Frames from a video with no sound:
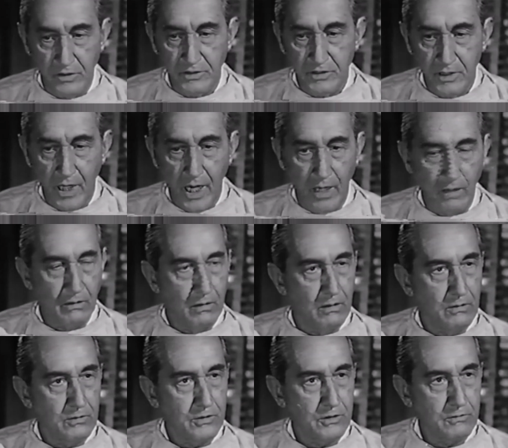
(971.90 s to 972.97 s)
It's a sac
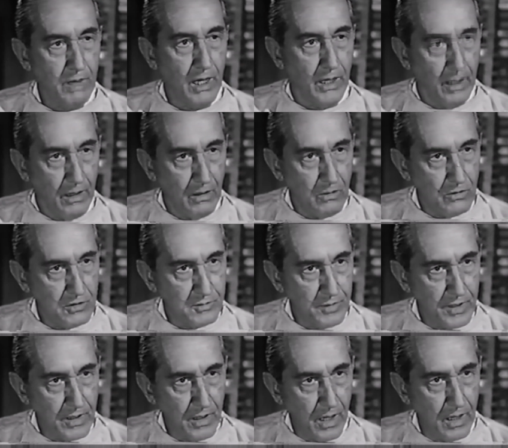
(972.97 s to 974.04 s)
or swelling
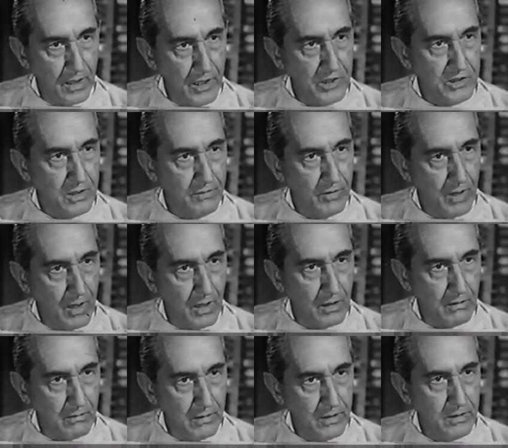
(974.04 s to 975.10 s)
caused by the dilation of an
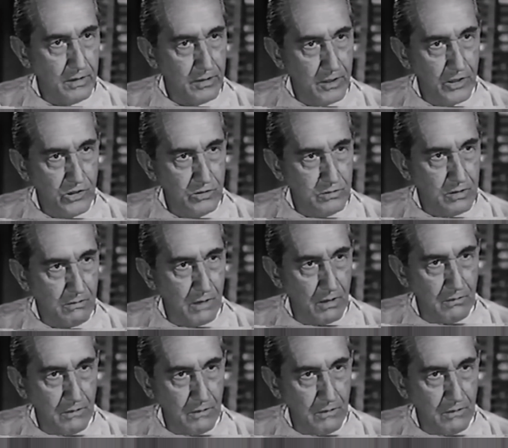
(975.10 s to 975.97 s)
artery and the tissues